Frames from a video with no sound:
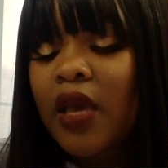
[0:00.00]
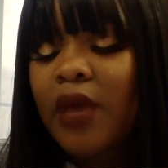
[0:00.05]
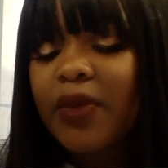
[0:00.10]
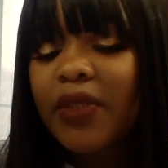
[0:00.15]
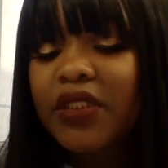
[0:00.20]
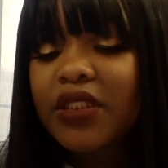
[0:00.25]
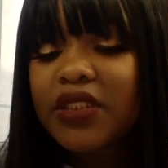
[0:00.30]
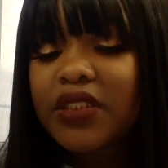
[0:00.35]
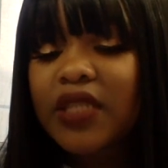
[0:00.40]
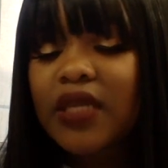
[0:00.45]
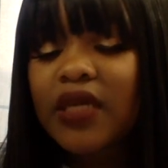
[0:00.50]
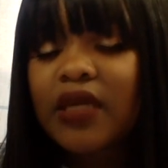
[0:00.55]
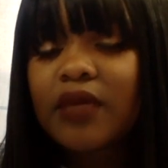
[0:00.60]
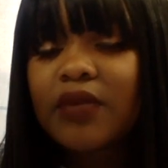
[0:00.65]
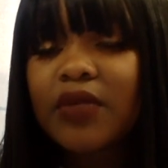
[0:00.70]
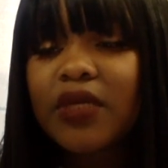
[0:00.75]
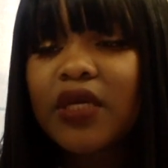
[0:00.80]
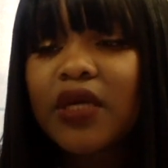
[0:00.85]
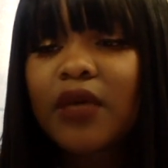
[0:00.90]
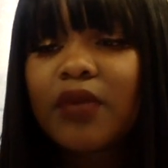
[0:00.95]
Patient's not going
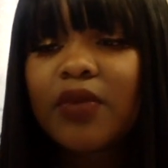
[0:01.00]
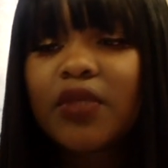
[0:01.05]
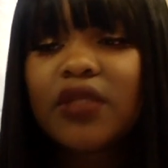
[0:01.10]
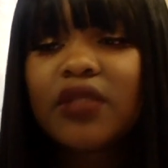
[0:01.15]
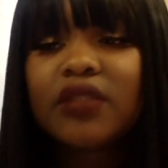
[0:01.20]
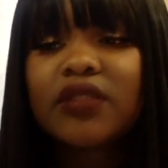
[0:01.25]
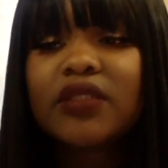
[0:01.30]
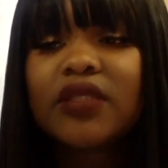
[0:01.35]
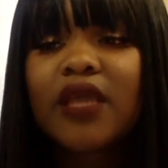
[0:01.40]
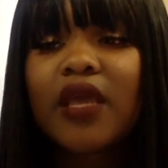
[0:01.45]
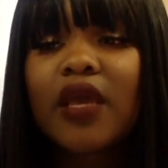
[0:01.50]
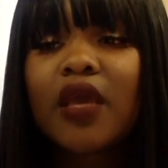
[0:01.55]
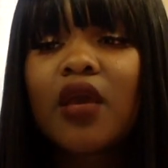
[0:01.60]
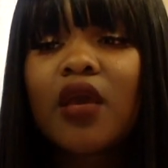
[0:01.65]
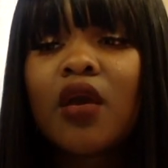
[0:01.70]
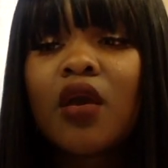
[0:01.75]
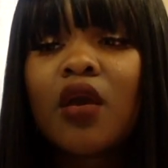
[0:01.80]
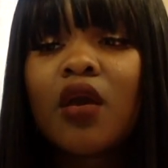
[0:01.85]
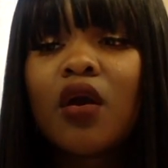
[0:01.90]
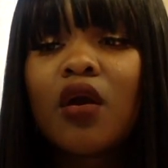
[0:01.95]
to be coming and say,
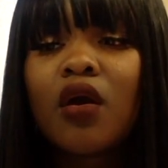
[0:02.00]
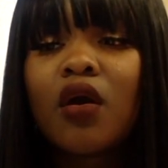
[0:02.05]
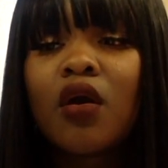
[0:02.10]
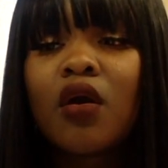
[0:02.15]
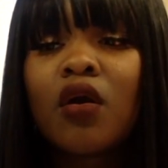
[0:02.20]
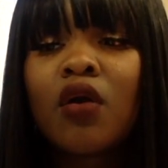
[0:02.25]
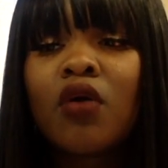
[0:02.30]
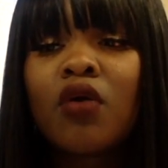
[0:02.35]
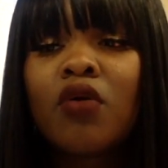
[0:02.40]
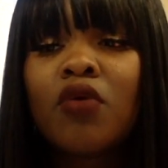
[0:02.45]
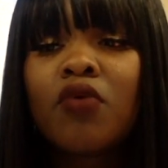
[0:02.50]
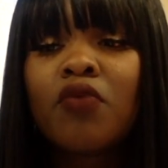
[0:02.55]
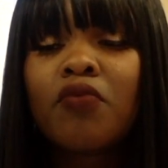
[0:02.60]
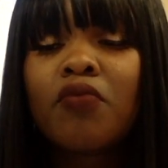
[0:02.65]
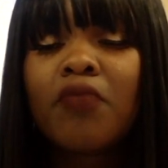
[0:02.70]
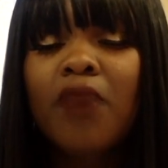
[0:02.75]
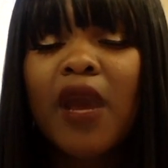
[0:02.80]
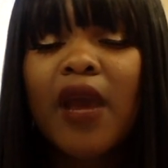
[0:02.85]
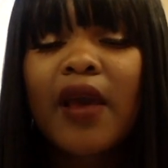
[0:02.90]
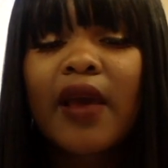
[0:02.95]
oh,
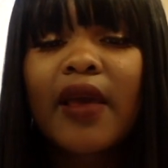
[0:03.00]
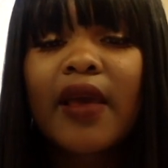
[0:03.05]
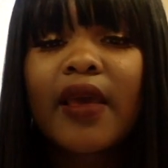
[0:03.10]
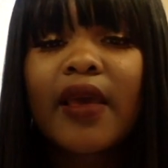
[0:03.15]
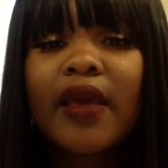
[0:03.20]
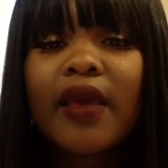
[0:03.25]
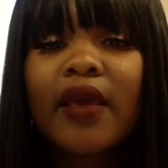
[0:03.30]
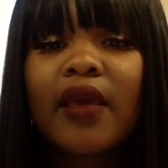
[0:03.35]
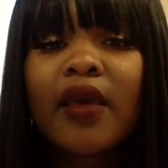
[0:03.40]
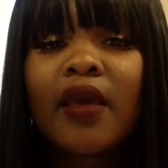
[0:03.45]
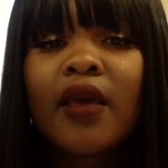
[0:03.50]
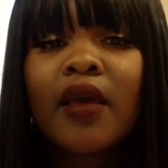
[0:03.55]
my